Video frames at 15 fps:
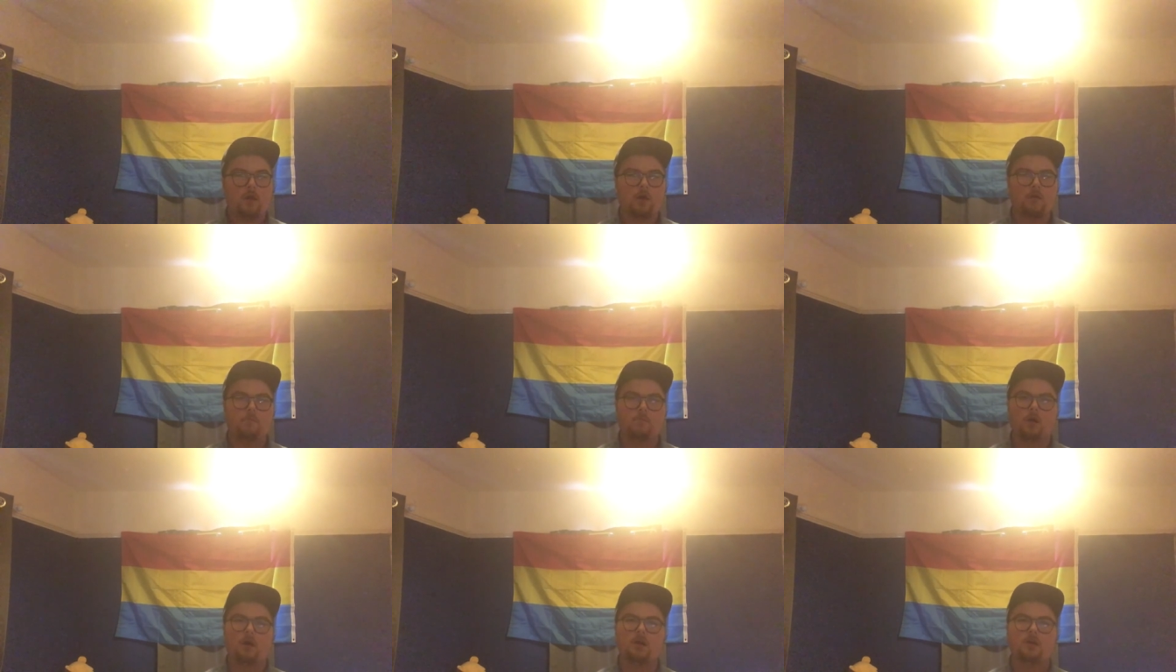
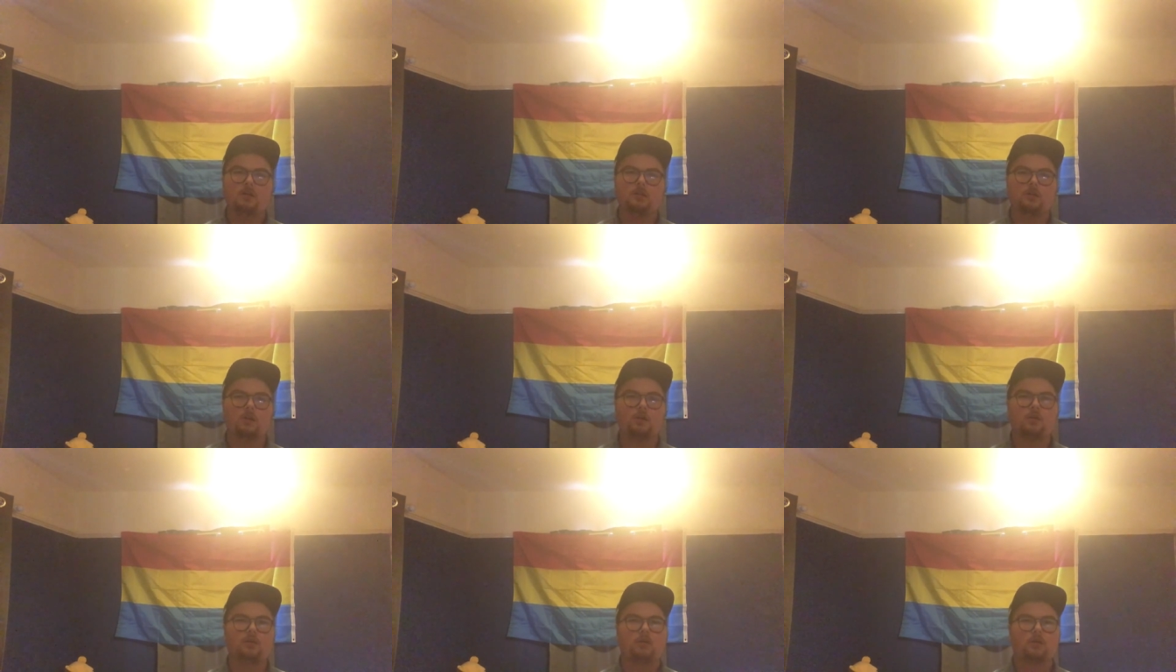my
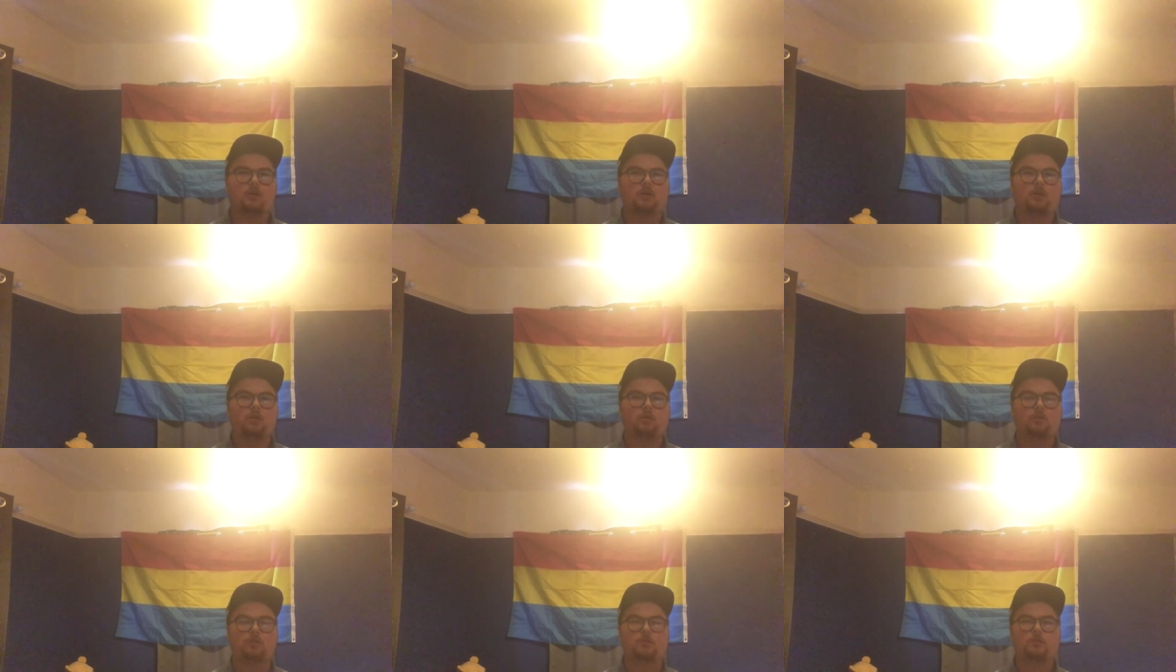girl, you
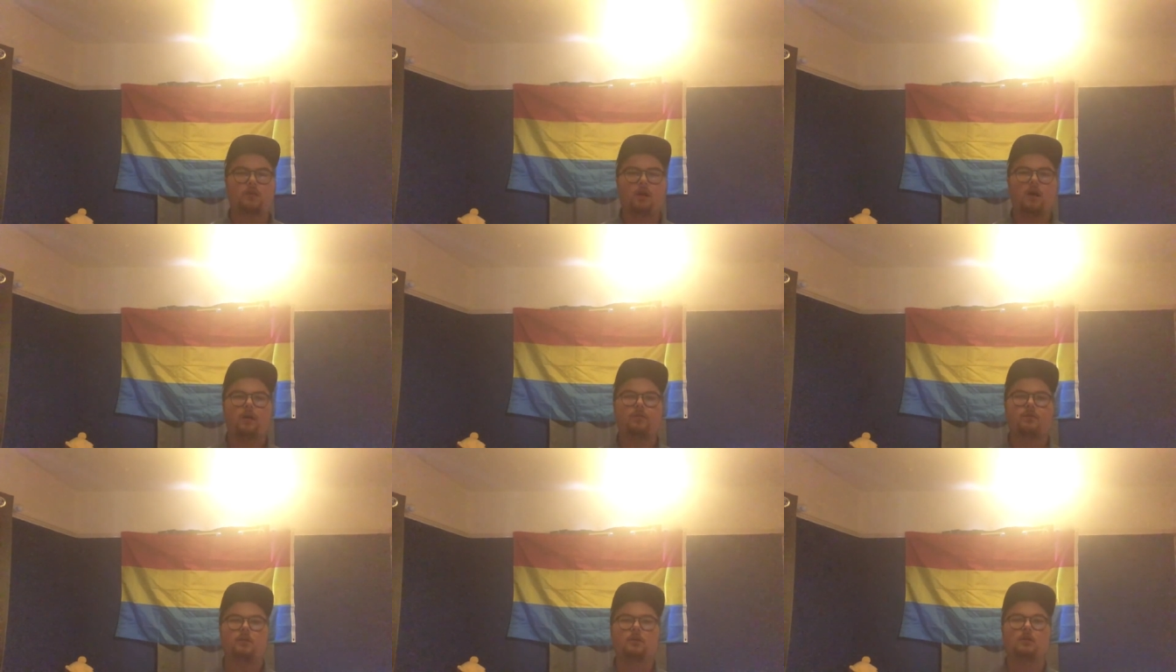got
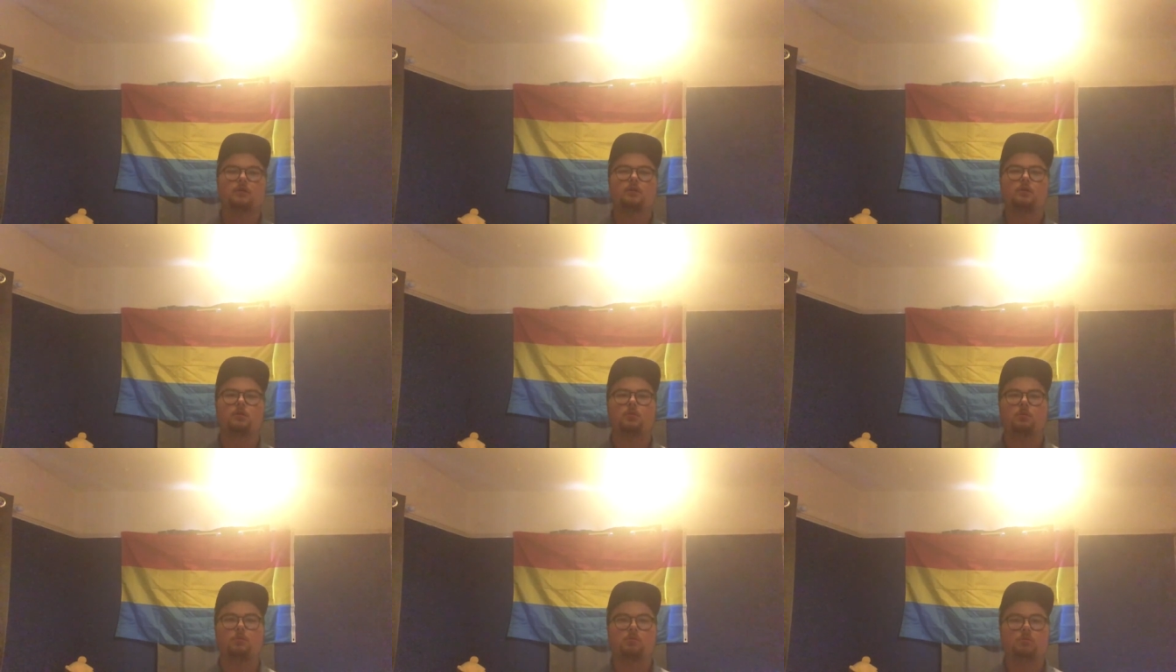nothing to
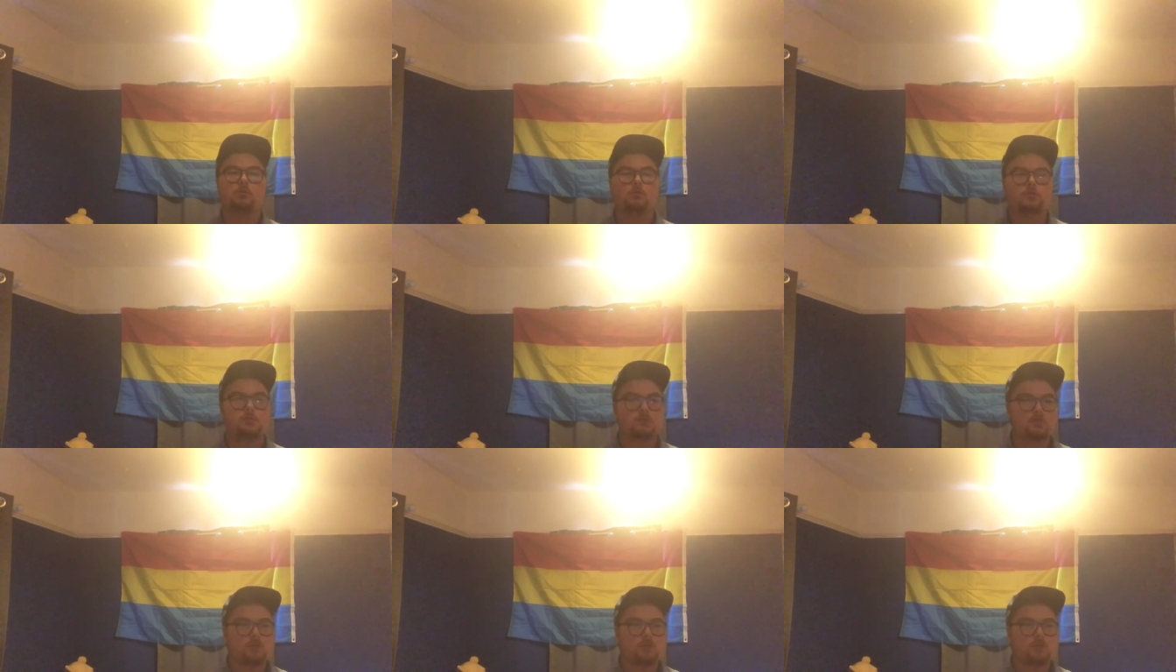lose.